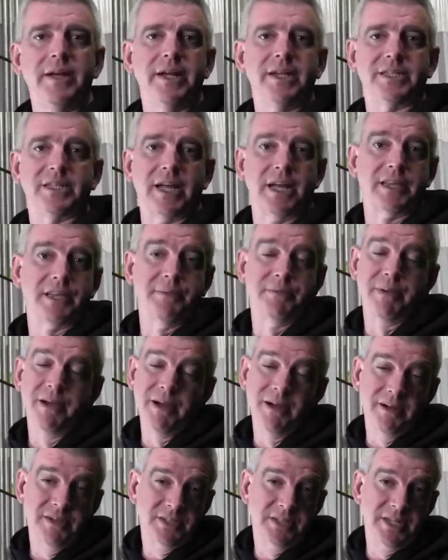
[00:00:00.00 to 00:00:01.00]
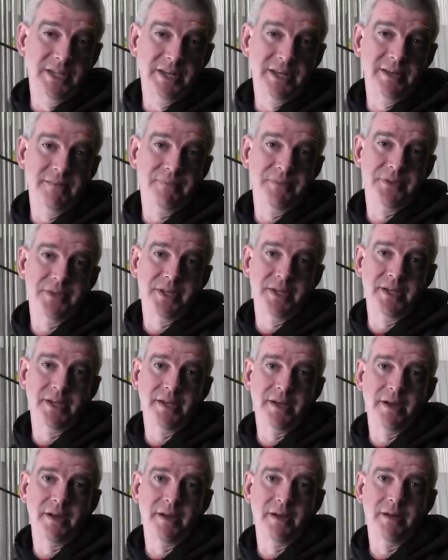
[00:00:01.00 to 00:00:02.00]
It's got the bungs in it,
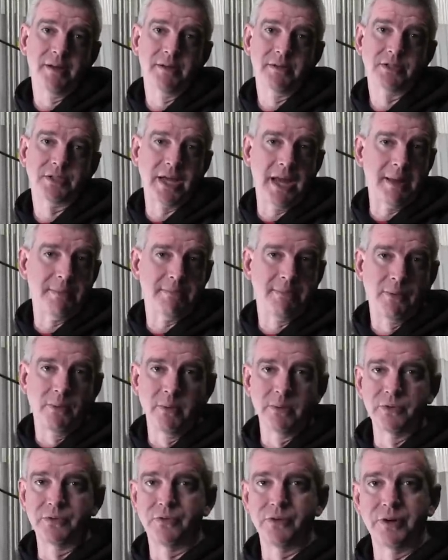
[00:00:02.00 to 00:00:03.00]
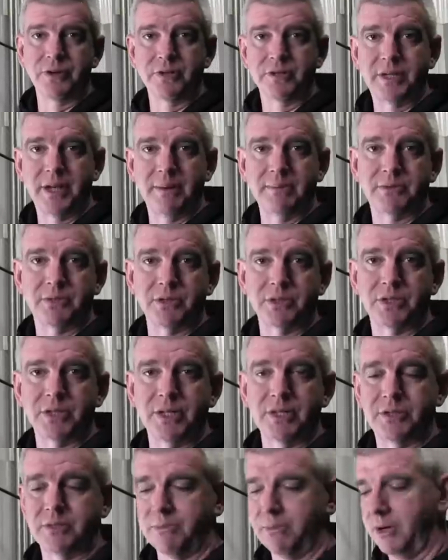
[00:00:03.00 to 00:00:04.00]
the uh, tap ports for your temperature
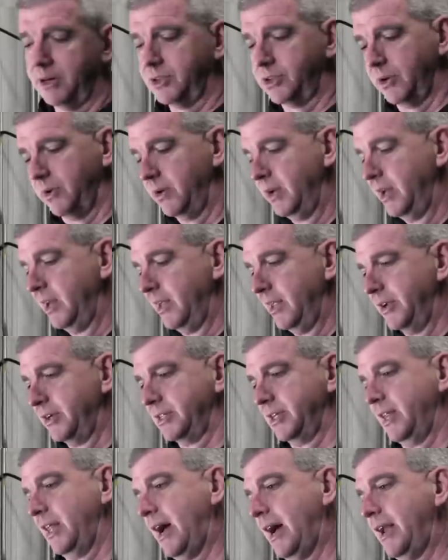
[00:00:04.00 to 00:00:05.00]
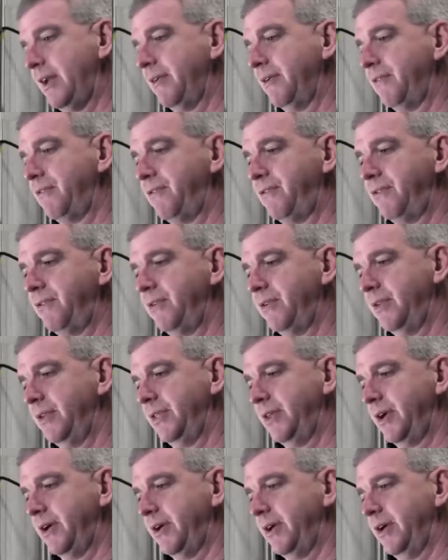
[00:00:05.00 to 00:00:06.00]
sensor bung. So there's a lot of,
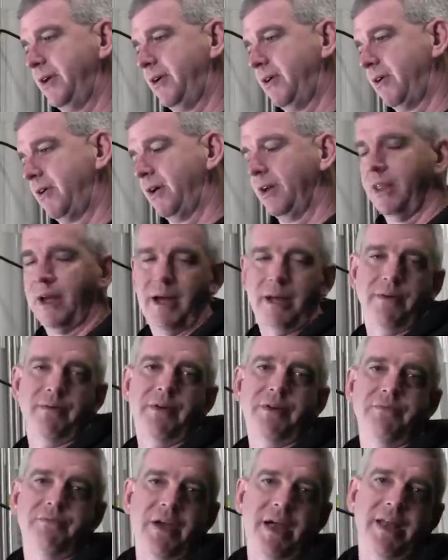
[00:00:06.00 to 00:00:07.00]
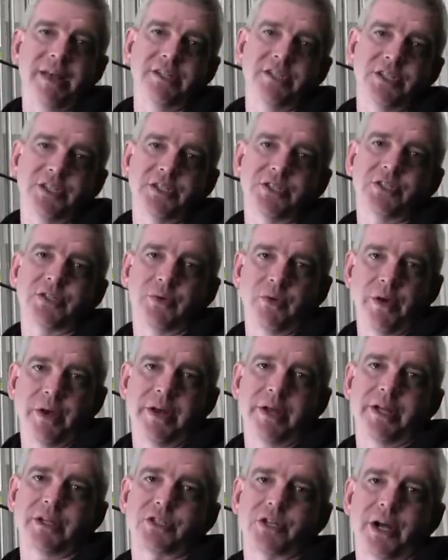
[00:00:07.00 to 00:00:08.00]
there are a lot of advantages to
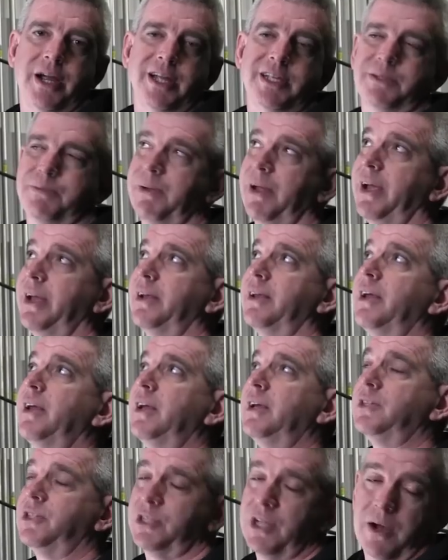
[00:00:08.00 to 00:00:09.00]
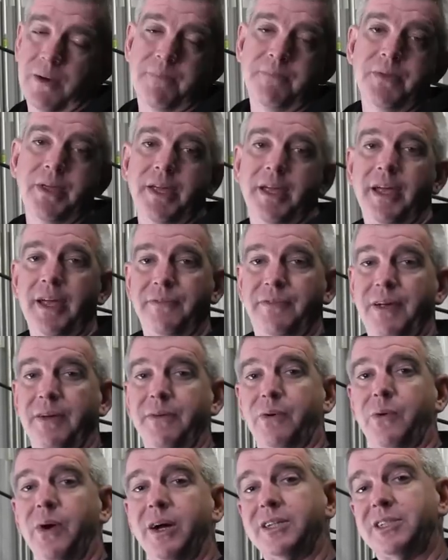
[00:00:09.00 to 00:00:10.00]
running a transpan. So if you
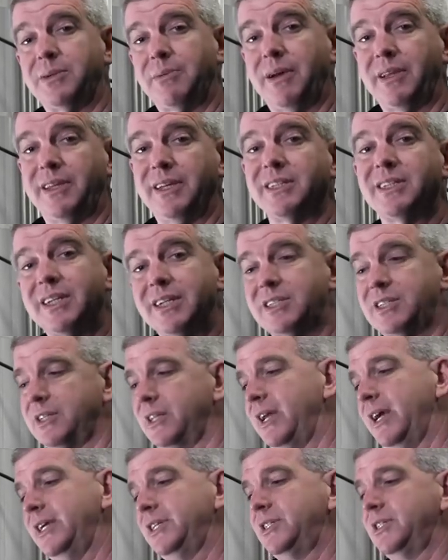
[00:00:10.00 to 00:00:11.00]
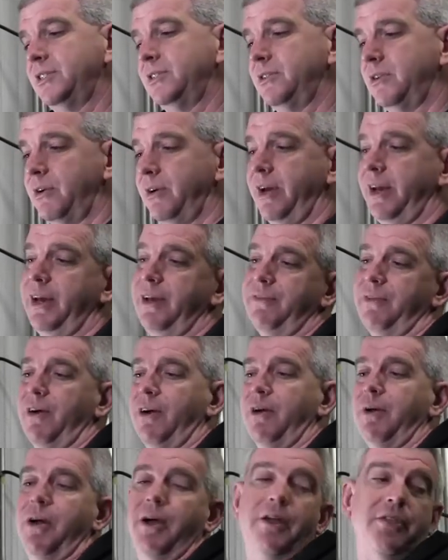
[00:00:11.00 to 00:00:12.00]
have a question about this installation or any of
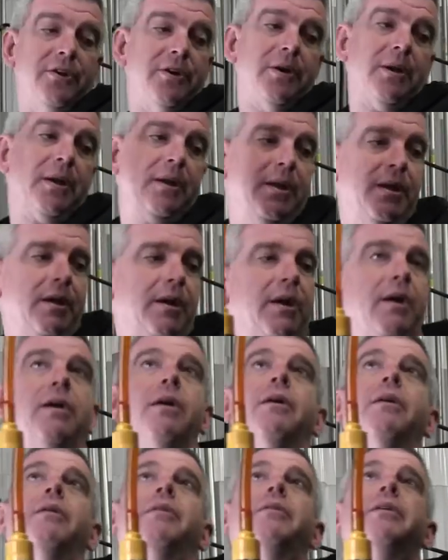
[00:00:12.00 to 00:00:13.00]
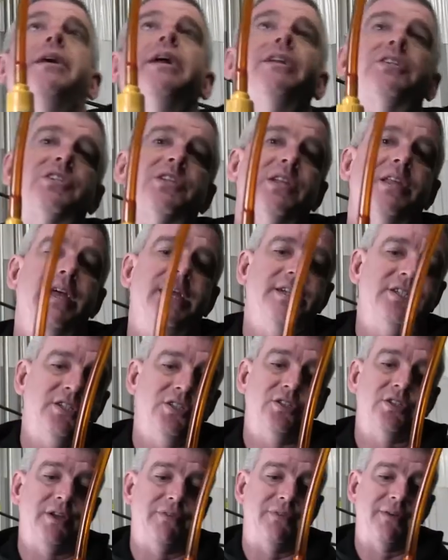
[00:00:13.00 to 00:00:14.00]
our other uh,
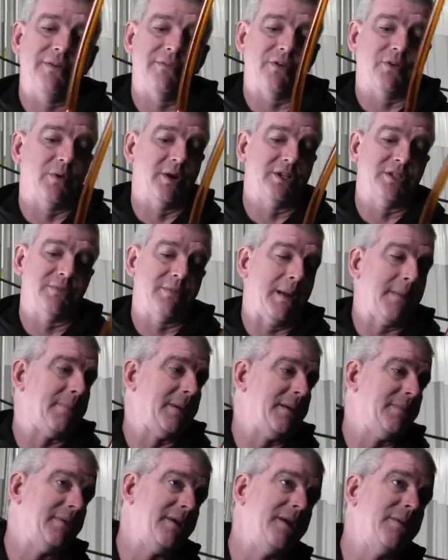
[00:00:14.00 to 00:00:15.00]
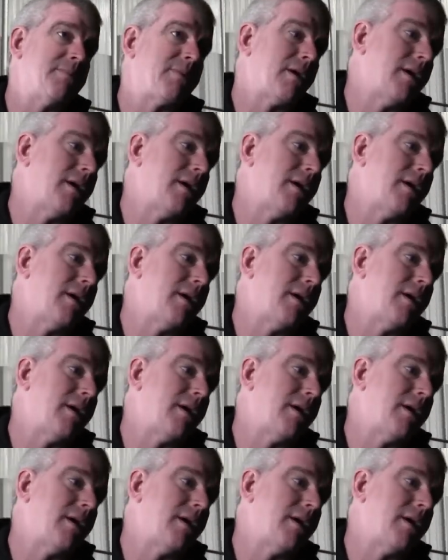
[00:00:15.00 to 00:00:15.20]
installations, if you have a question about PPE